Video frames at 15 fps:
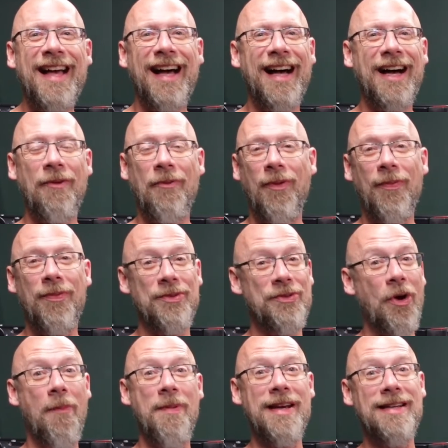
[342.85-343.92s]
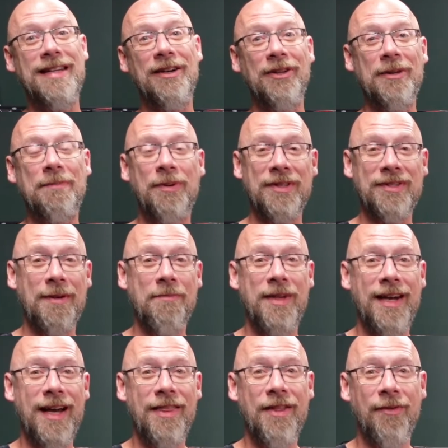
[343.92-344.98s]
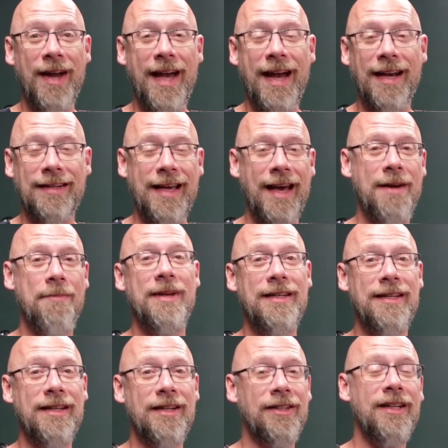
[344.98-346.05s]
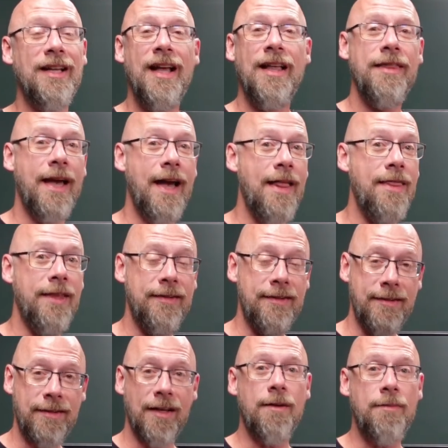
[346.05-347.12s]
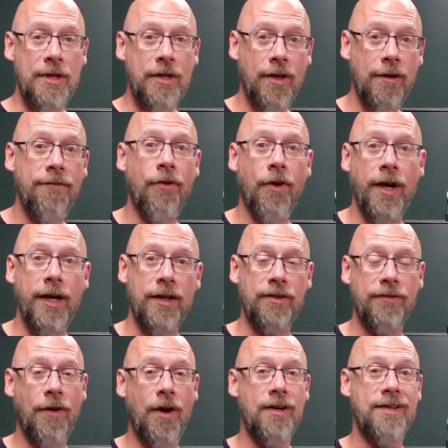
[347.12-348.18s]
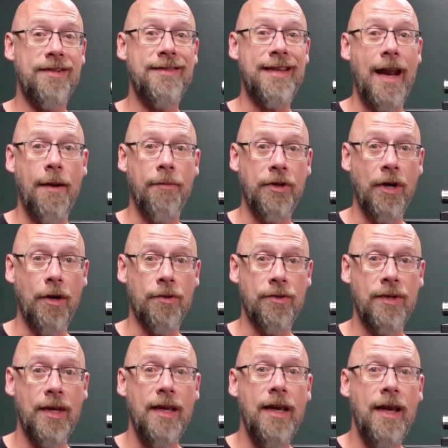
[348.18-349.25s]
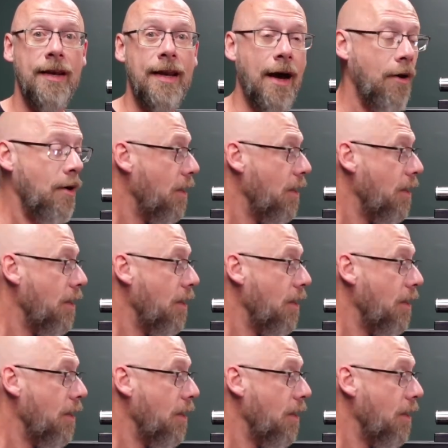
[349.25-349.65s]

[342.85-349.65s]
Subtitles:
Well, there's no big deal to put something on the rack, not a big deal. Then this is going to be good for you as far as setup goes. Now,